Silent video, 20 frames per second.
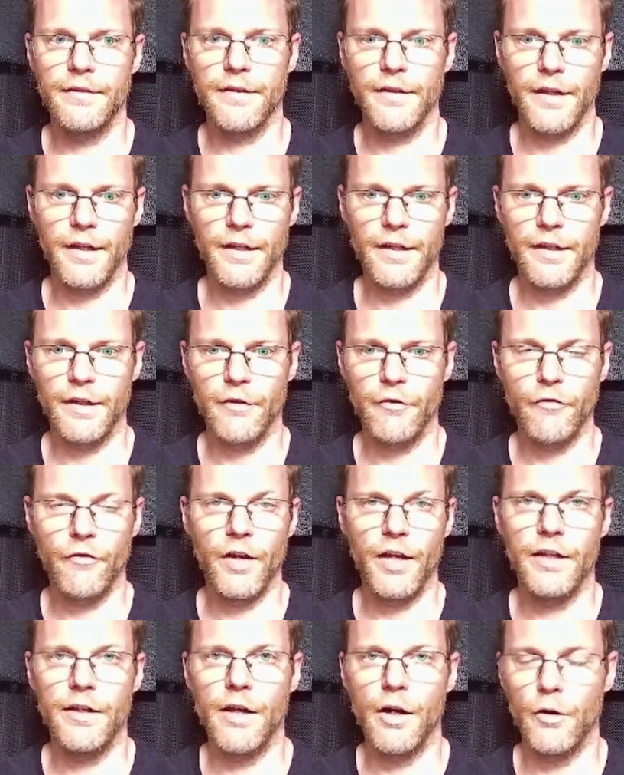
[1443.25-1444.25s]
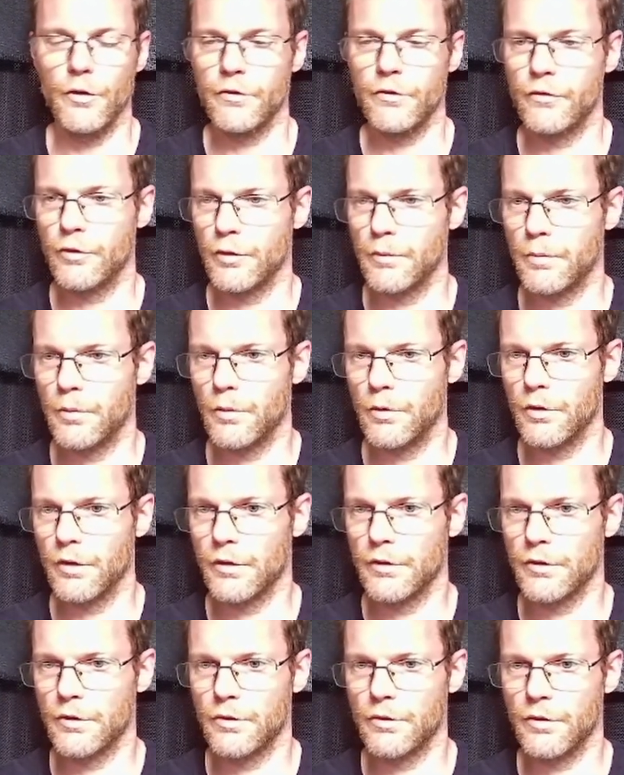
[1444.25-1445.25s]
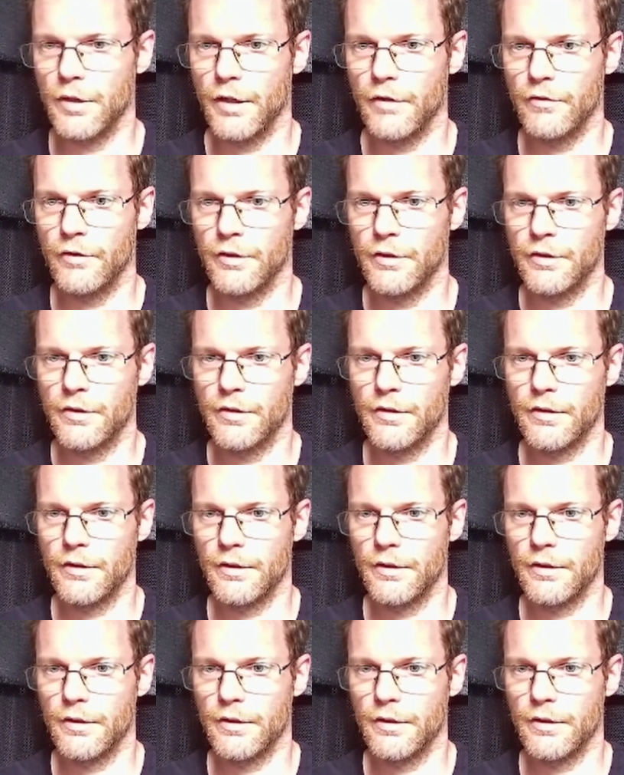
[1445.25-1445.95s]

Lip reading: like a fade out for the border to have it.